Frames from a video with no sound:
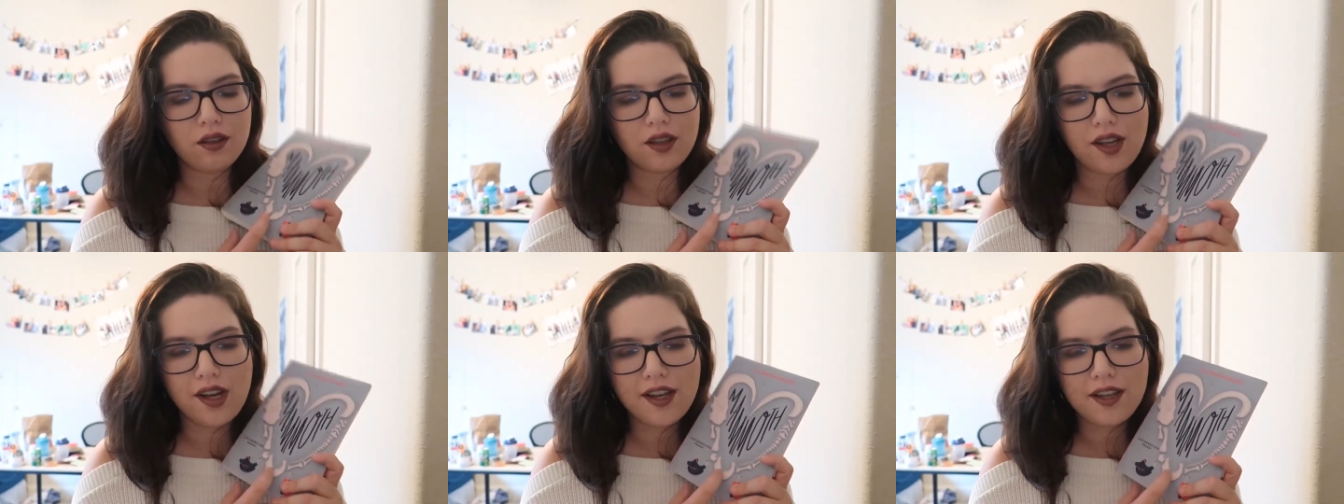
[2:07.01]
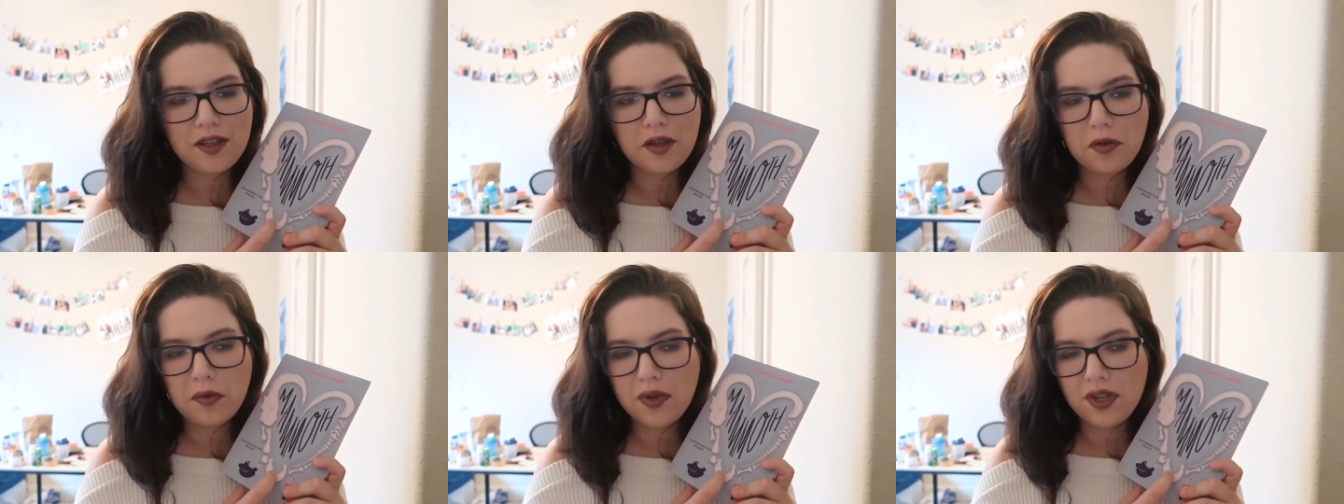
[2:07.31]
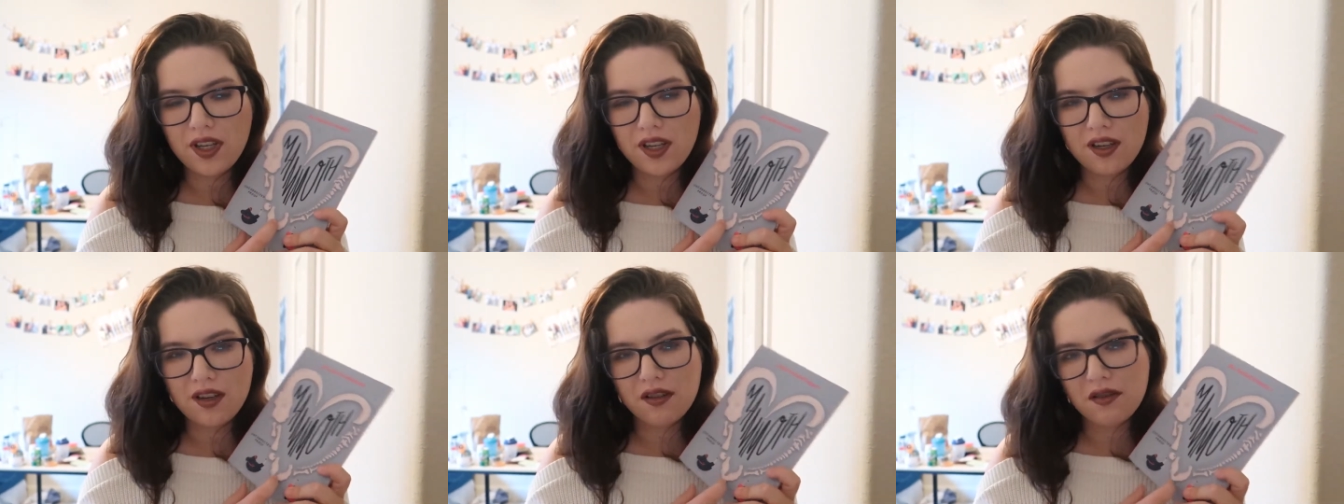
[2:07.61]
last
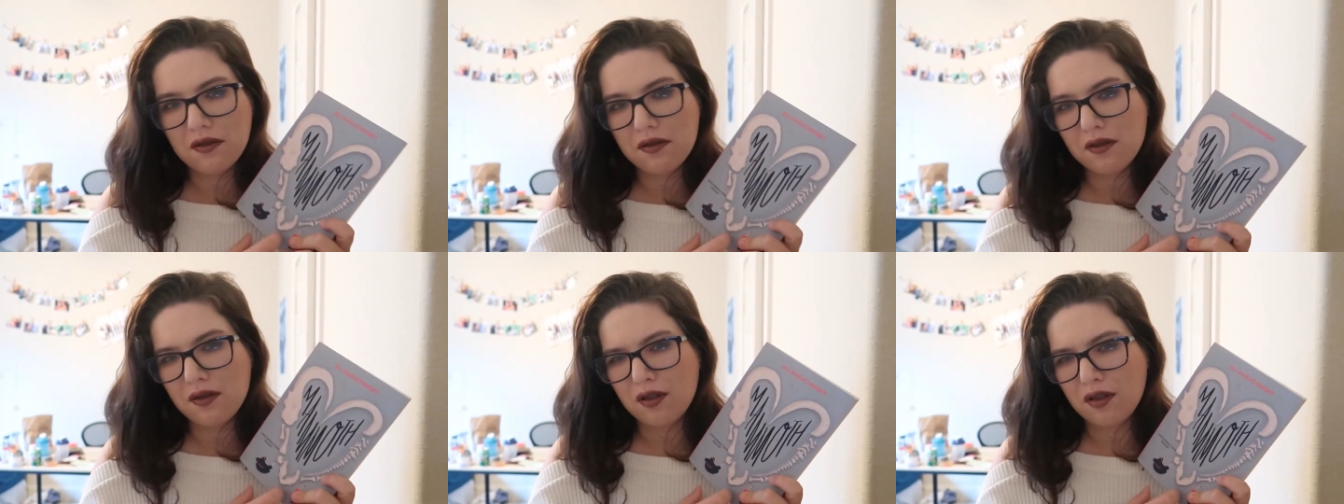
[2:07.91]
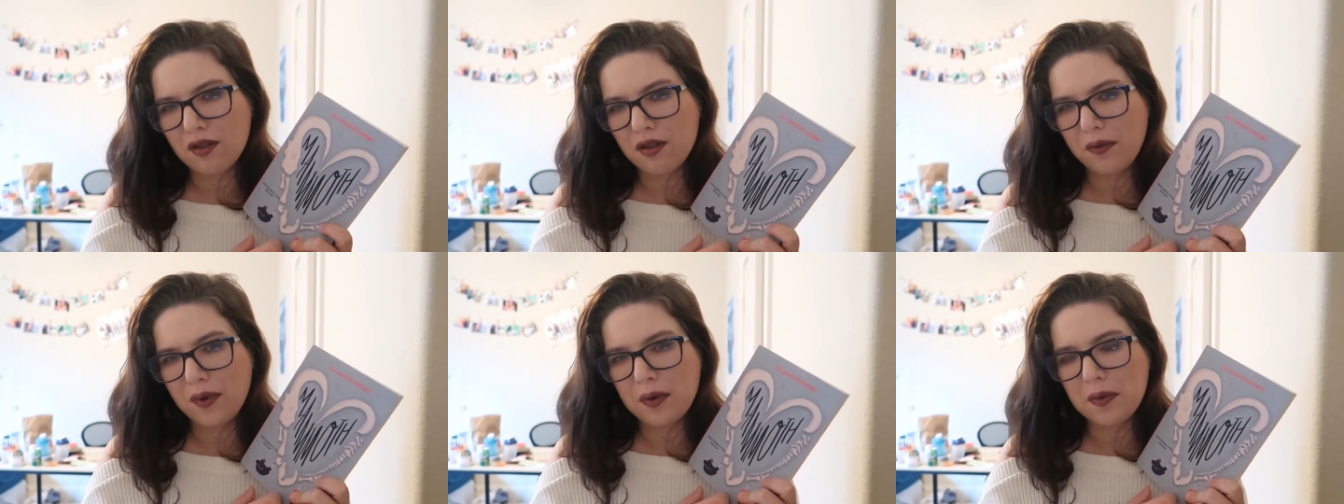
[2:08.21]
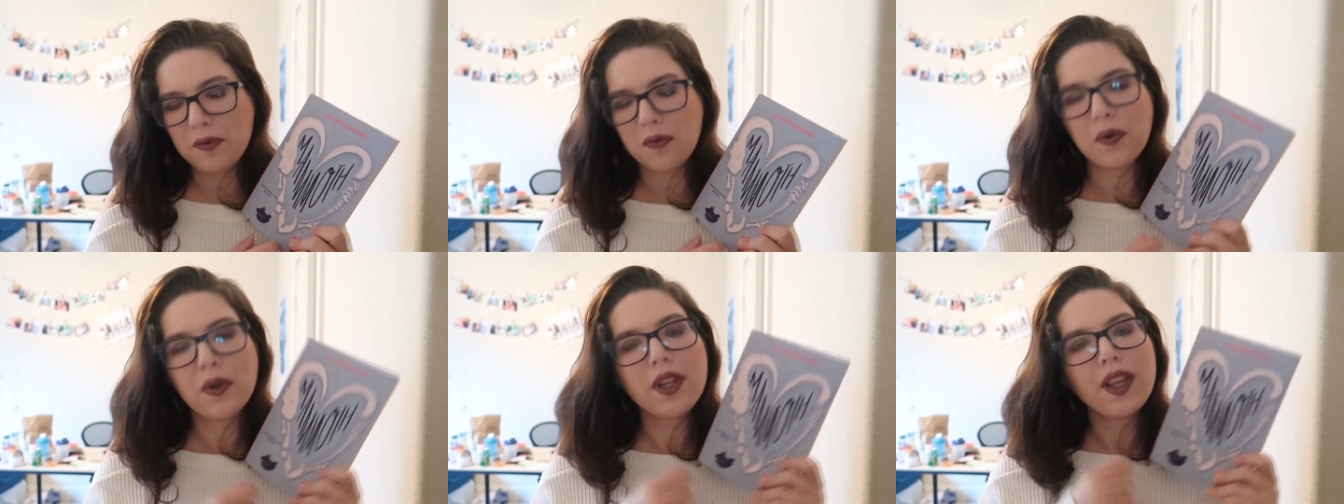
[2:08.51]
week or the
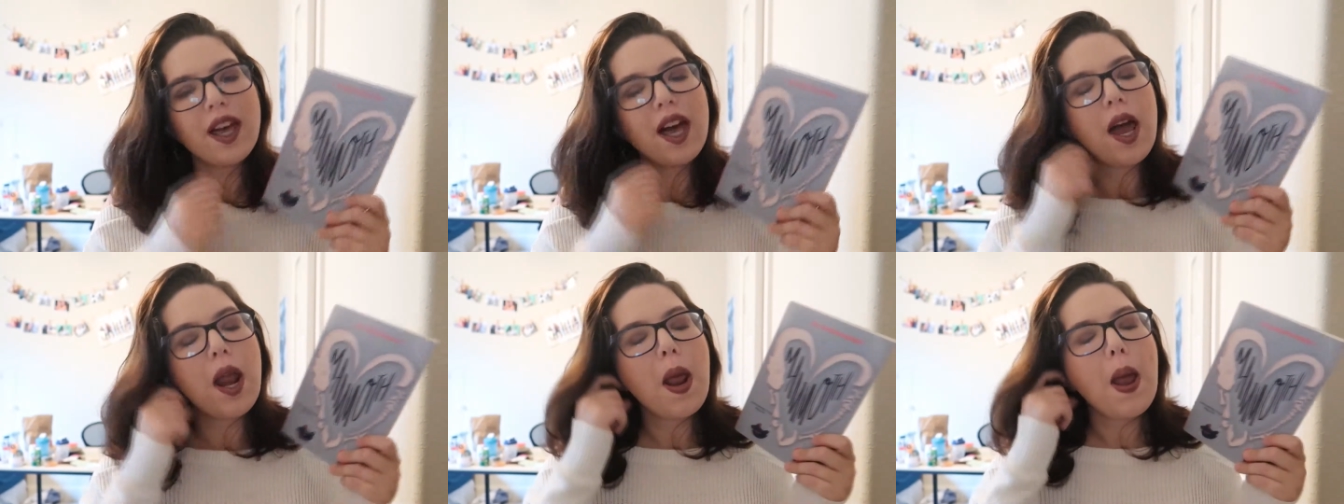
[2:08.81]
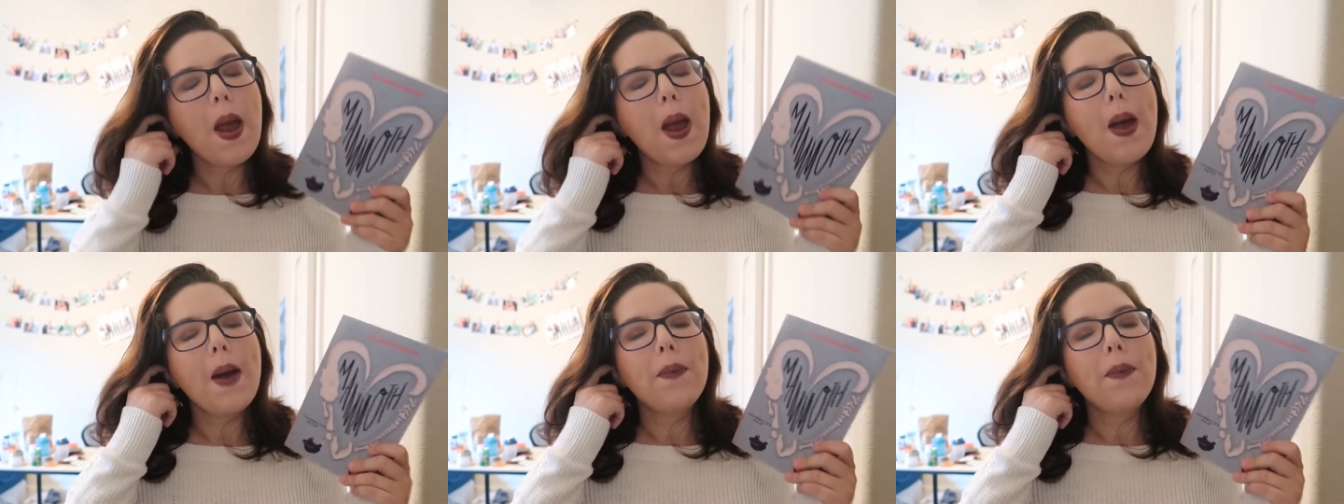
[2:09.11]
week before that.